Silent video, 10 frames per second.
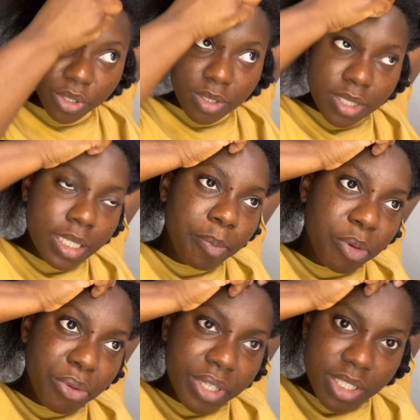to
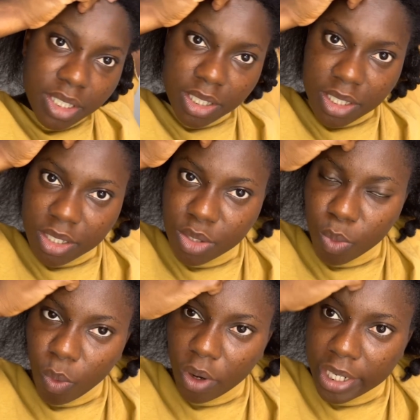separate this
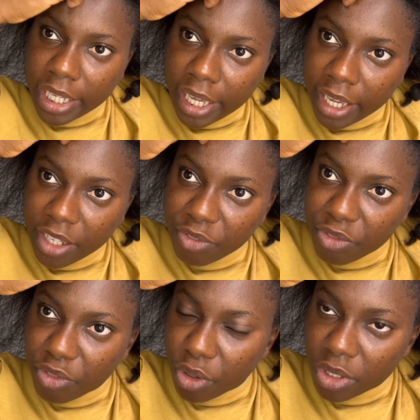one here in
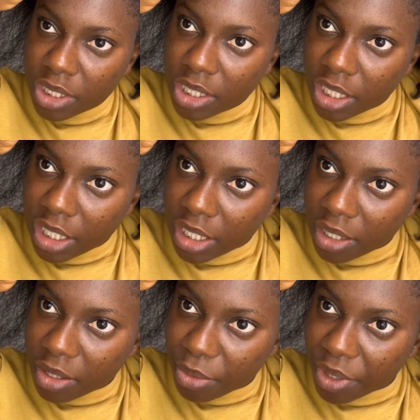front in
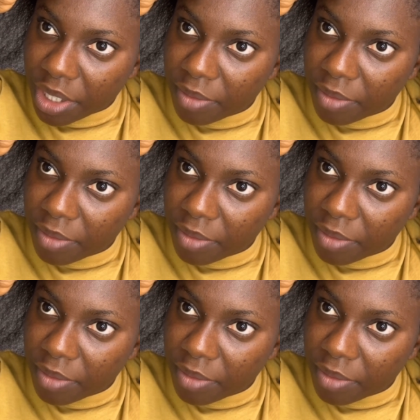3,